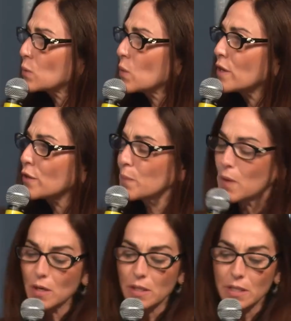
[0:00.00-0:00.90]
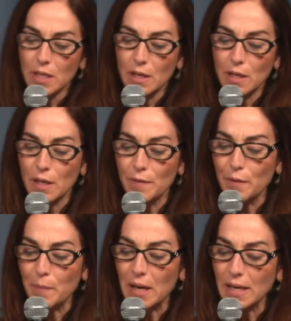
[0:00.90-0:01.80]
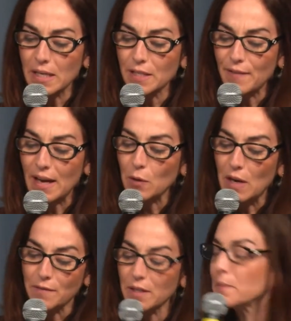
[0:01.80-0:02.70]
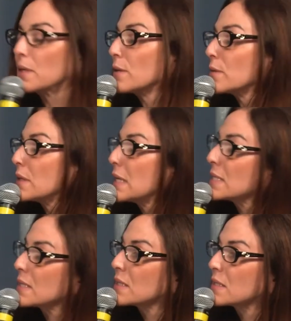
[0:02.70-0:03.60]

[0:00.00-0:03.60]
what other parts of the body is fat grafting being utilized?